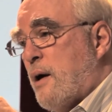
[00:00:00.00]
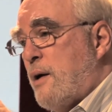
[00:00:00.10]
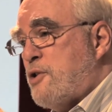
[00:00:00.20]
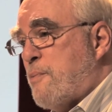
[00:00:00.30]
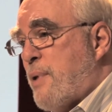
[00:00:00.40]

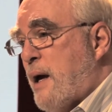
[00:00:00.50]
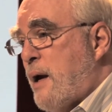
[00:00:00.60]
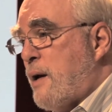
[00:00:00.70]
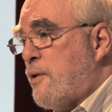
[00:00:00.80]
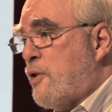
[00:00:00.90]

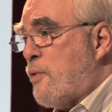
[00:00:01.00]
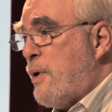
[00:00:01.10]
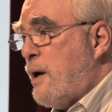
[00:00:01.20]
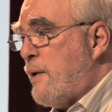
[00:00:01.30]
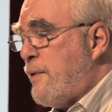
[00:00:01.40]
Japan,
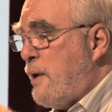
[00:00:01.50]
Korea,